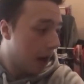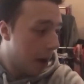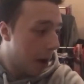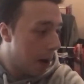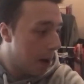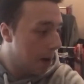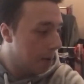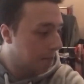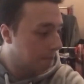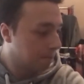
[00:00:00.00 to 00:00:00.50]

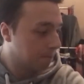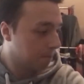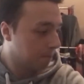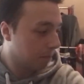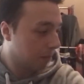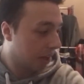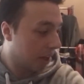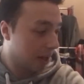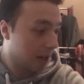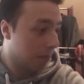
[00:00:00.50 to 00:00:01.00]
And
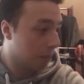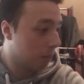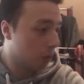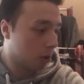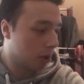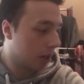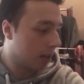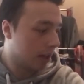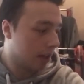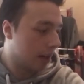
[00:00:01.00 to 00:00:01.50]
I'm
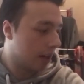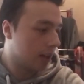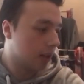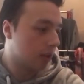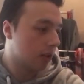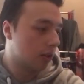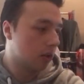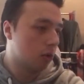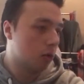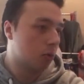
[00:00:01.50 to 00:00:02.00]
not going to
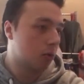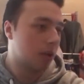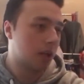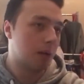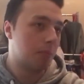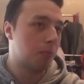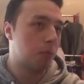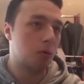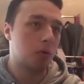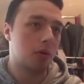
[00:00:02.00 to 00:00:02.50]
lie, Luke
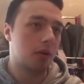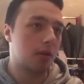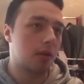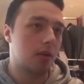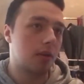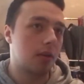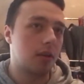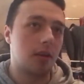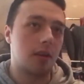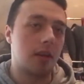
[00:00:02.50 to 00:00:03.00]
Campbell,
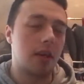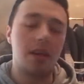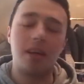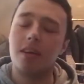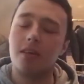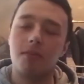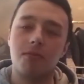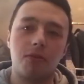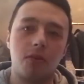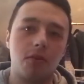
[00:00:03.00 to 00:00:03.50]

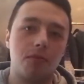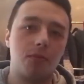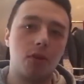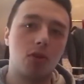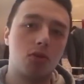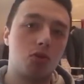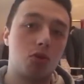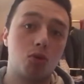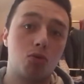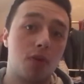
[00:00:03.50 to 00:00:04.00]
for the
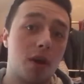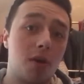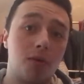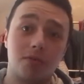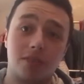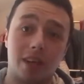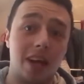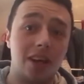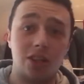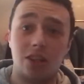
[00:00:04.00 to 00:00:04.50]
first two
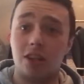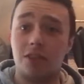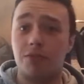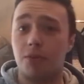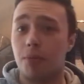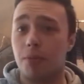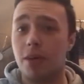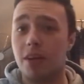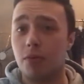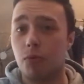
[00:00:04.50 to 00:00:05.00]
rounds, actually,
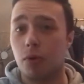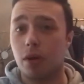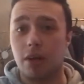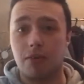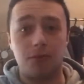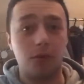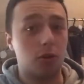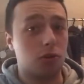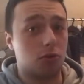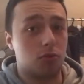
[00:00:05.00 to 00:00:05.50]
for me, when
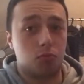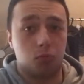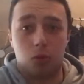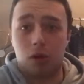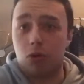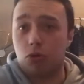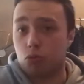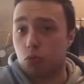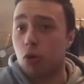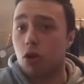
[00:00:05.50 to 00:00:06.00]
I
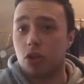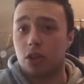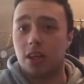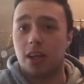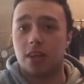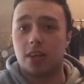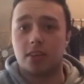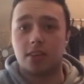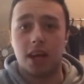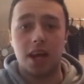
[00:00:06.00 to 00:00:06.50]
was watching
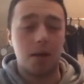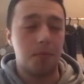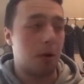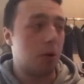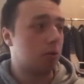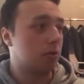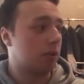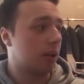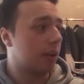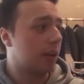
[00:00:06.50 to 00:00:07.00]
at the time,
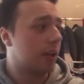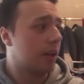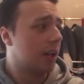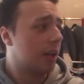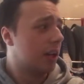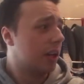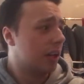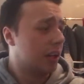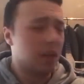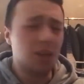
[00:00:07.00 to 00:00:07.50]
I was like,
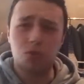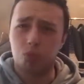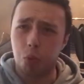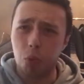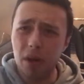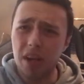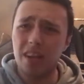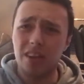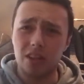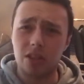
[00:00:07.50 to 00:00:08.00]
he's
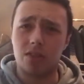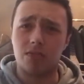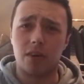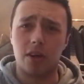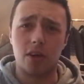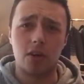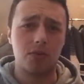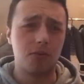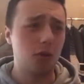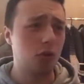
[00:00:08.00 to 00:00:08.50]
winning this
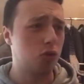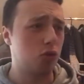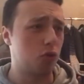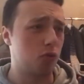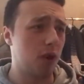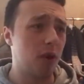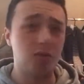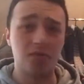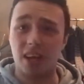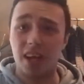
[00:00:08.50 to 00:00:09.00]
fight. The first two
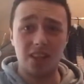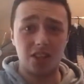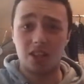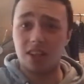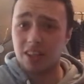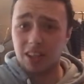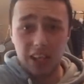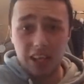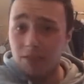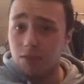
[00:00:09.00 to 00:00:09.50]
rounds I
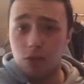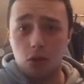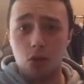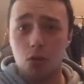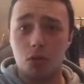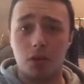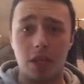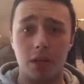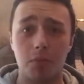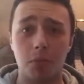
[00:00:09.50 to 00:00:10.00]
actually gave to
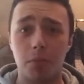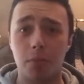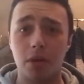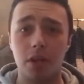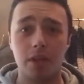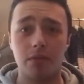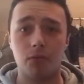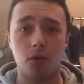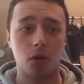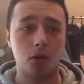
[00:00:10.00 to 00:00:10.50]
Luke Campbell,
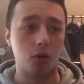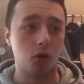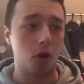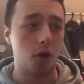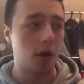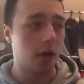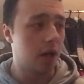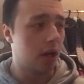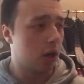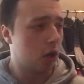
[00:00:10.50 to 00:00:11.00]
believe it or
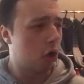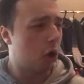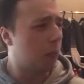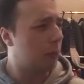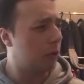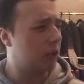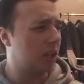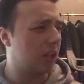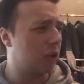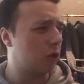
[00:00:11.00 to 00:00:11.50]
not.
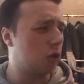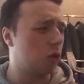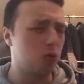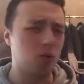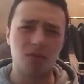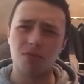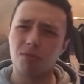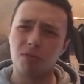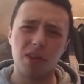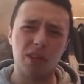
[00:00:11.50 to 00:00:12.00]
Lomachenko
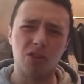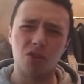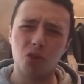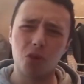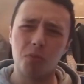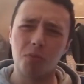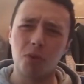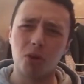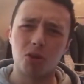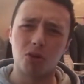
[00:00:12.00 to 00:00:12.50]
didn't really
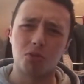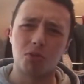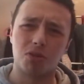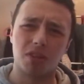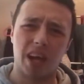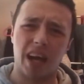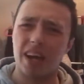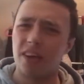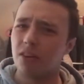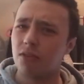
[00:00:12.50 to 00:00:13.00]
do much, was
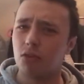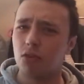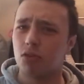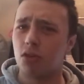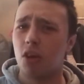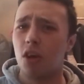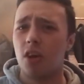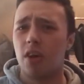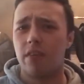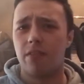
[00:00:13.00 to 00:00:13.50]
kind of
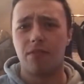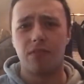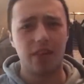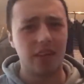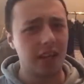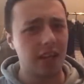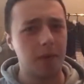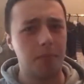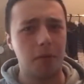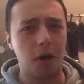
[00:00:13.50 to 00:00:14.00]
just
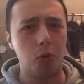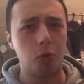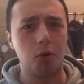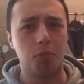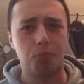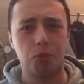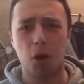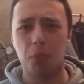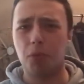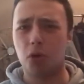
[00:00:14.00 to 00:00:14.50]
feeling him out,
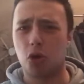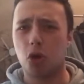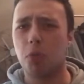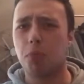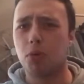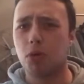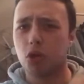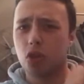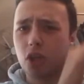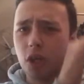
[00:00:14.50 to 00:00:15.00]
would pop a
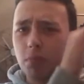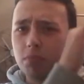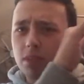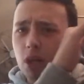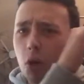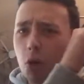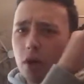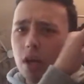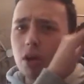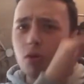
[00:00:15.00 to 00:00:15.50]
couple of jabs
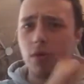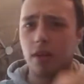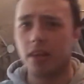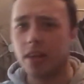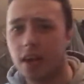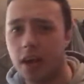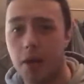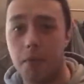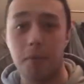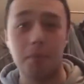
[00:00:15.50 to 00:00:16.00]
out here and
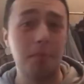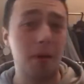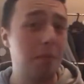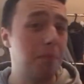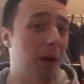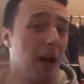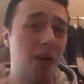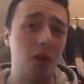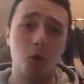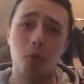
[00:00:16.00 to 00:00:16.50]
there.
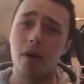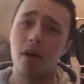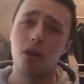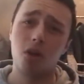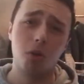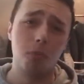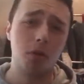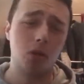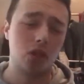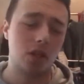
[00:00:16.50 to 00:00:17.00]
But by the way,
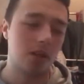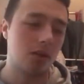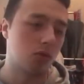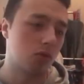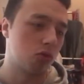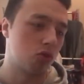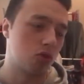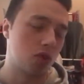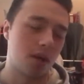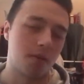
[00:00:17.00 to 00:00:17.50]

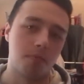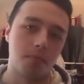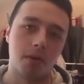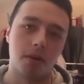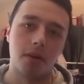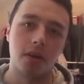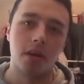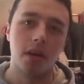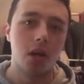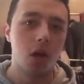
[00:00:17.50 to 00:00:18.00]
Lomachenko's jab,
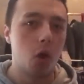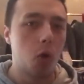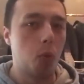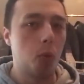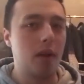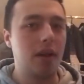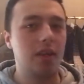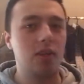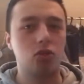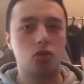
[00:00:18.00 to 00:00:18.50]
man,
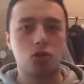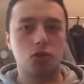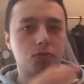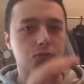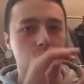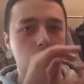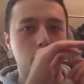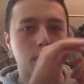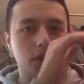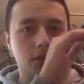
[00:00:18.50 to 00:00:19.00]
when he's just
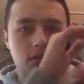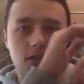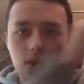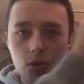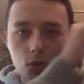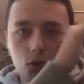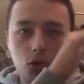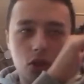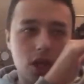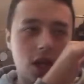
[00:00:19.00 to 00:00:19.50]
throwing a
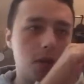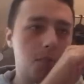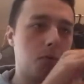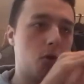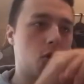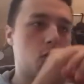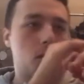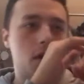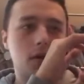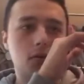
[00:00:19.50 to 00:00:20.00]
single jab
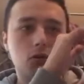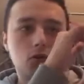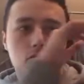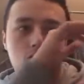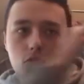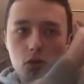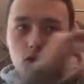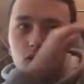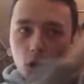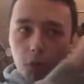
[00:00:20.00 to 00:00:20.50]
or where
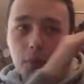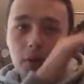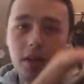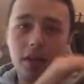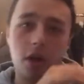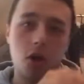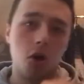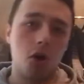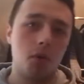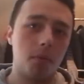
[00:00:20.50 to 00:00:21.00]
he's
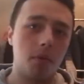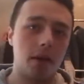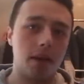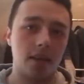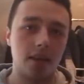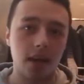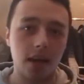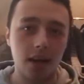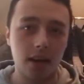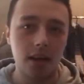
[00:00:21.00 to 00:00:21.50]
doubling it up
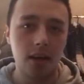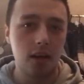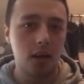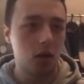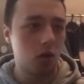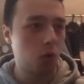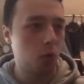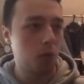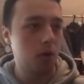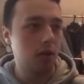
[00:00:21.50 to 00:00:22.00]
like that,
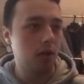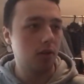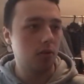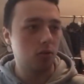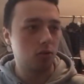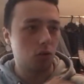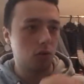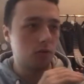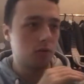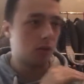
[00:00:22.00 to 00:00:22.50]
the way
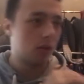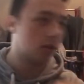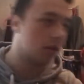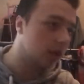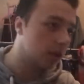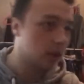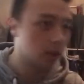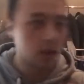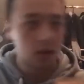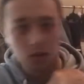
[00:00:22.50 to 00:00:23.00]
he's
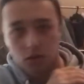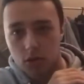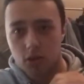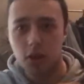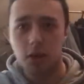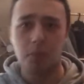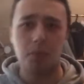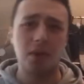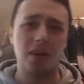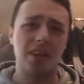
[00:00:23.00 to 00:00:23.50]
constantly
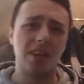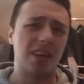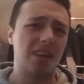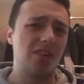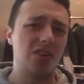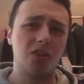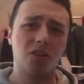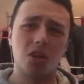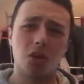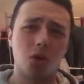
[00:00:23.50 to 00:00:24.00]
slipping,
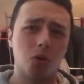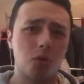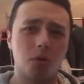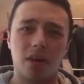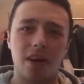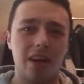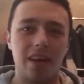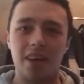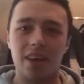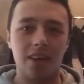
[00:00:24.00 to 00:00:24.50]
and you
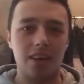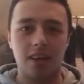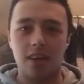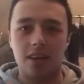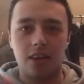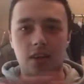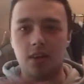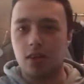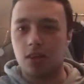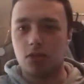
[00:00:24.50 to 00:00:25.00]
know,
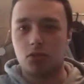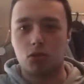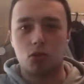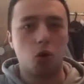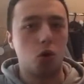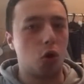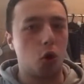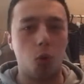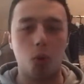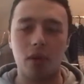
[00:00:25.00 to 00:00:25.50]
it's
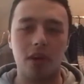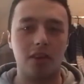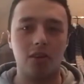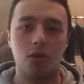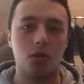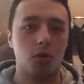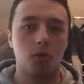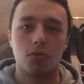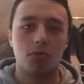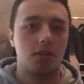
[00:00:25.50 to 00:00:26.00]
so quick
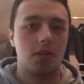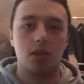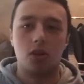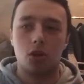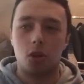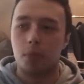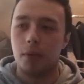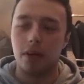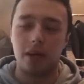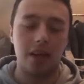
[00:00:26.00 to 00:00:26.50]
you don't see it
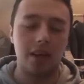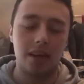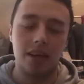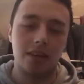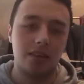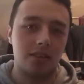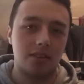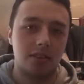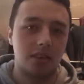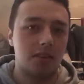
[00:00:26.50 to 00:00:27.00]
coming.
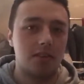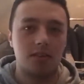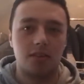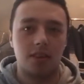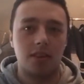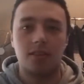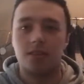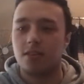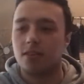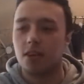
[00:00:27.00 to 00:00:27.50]

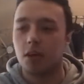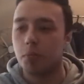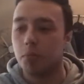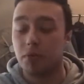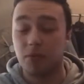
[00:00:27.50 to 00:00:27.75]
It's sick.